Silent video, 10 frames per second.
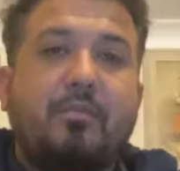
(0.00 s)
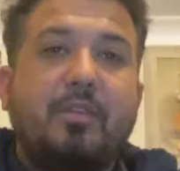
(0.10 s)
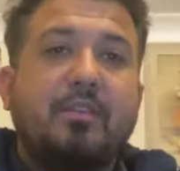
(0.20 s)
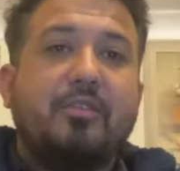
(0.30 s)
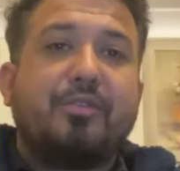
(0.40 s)

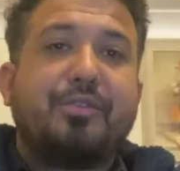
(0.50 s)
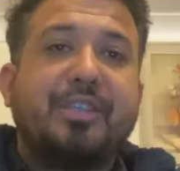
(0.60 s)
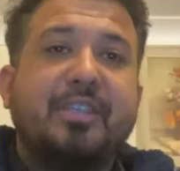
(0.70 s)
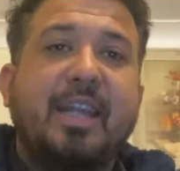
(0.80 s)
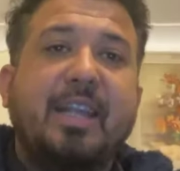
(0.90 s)

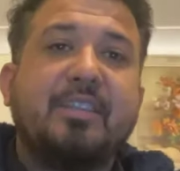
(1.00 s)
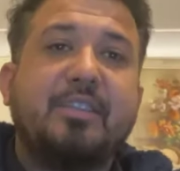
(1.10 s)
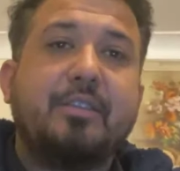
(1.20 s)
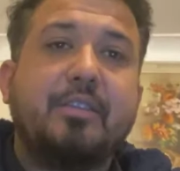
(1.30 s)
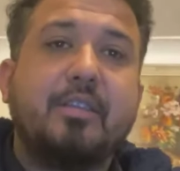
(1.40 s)
written and
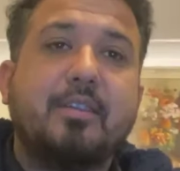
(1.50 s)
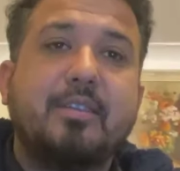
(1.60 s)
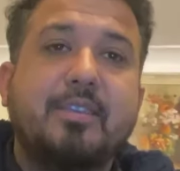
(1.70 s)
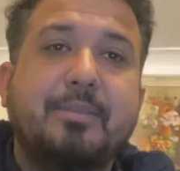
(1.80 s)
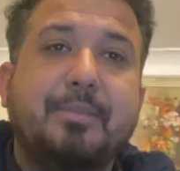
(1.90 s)

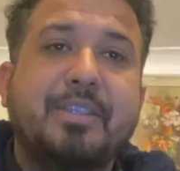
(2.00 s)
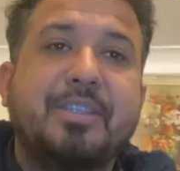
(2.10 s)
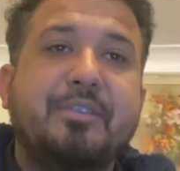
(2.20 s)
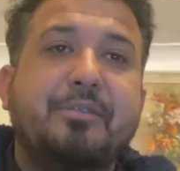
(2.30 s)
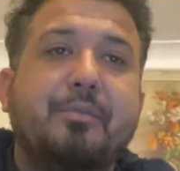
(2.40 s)

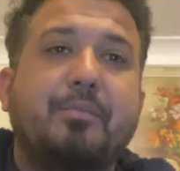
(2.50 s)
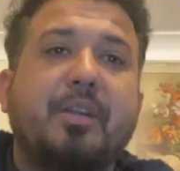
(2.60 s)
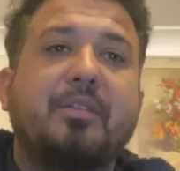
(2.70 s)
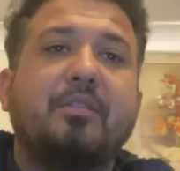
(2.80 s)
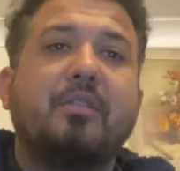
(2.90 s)
debated,
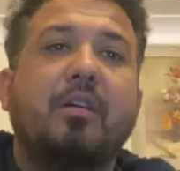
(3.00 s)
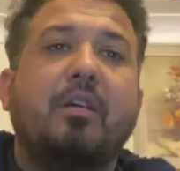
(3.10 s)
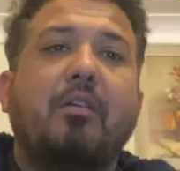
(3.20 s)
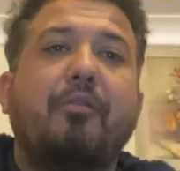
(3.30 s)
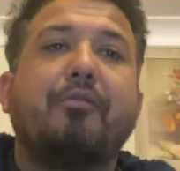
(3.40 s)
but
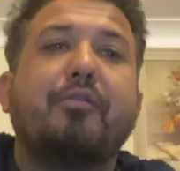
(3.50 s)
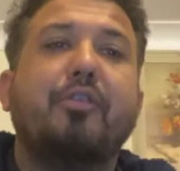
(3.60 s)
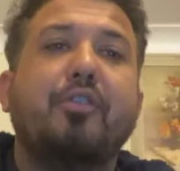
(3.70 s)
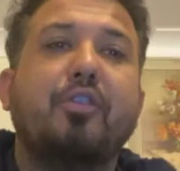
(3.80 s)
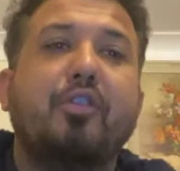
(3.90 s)
of
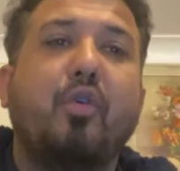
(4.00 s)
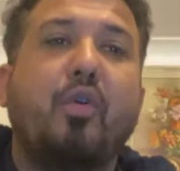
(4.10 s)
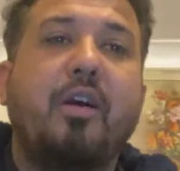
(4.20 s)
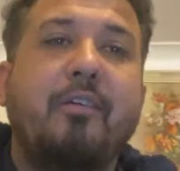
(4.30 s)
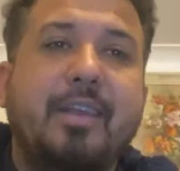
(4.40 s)

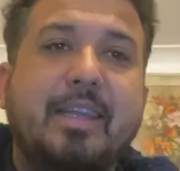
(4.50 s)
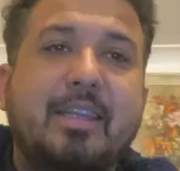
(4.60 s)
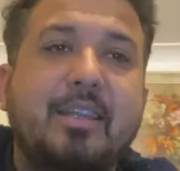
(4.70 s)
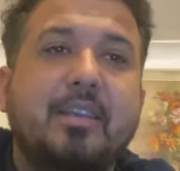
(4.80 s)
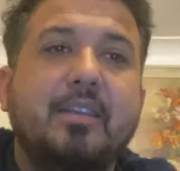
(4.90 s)
no avail.
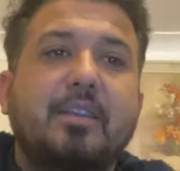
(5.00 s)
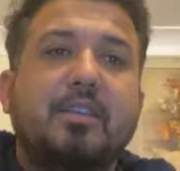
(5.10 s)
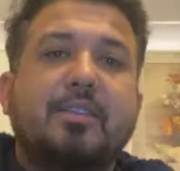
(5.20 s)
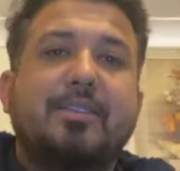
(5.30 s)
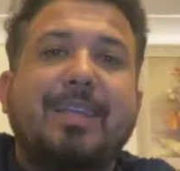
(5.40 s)

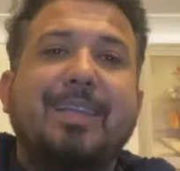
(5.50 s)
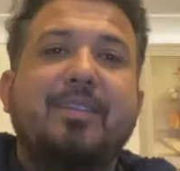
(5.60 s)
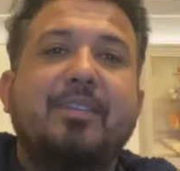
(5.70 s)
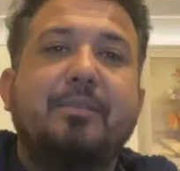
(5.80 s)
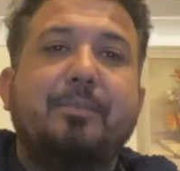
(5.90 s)
Still,
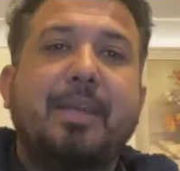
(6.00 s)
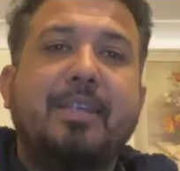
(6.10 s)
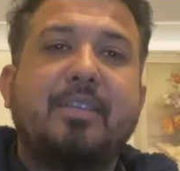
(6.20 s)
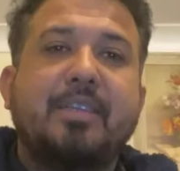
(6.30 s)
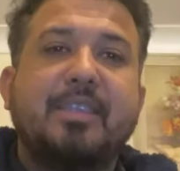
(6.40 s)
the
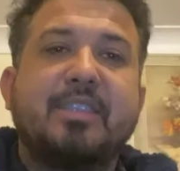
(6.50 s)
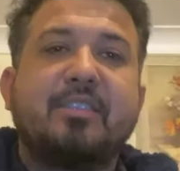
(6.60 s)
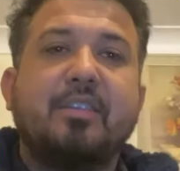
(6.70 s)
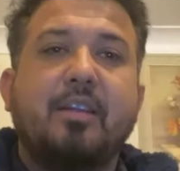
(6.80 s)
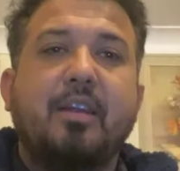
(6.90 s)
debate
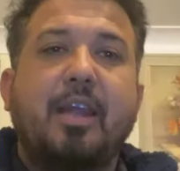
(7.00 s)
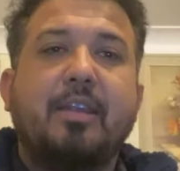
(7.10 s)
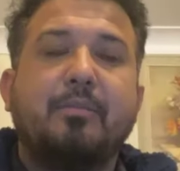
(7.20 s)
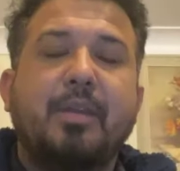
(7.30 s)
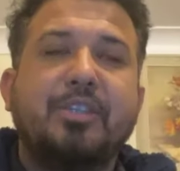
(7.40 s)
exists,
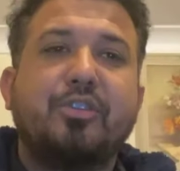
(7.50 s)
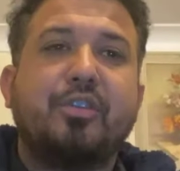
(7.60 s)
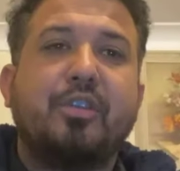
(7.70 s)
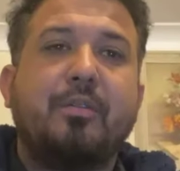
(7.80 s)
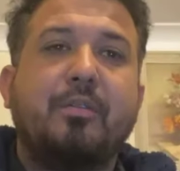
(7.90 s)
and
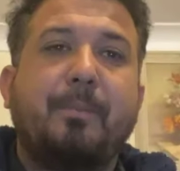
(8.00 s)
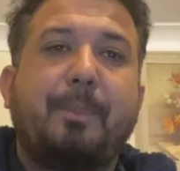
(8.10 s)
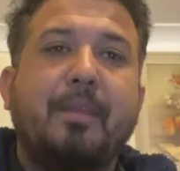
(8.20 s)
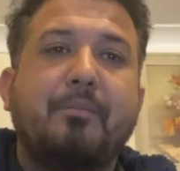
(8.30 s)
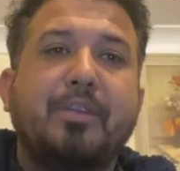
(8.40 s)

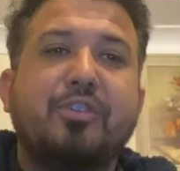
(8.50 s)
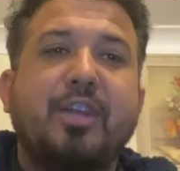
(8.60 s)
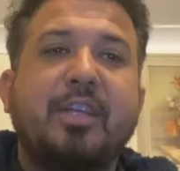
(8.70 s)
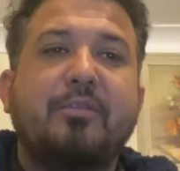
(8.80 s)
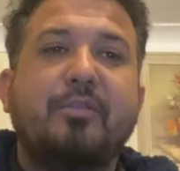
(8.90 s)

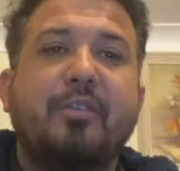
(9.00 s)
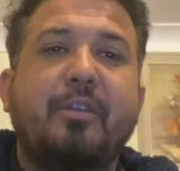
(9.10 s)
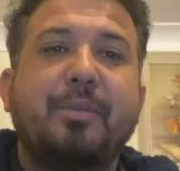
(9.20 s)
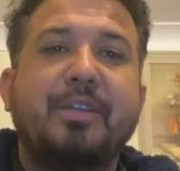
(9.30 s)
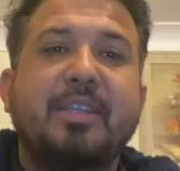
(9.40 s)
major
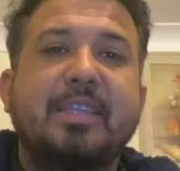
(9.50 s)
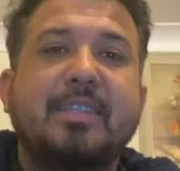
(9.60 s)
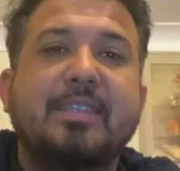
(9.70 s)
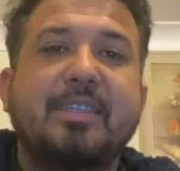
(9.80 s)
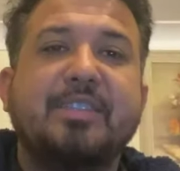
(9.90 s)
development
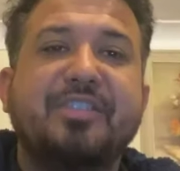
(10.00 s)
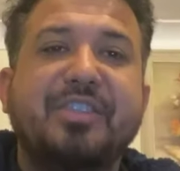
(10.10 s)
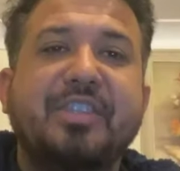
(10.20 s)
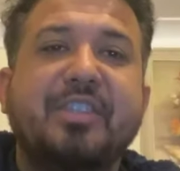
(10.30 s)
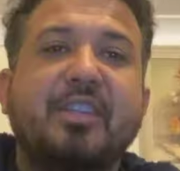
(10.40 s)
is
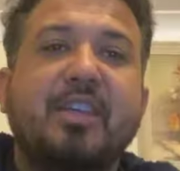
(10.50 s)
needed.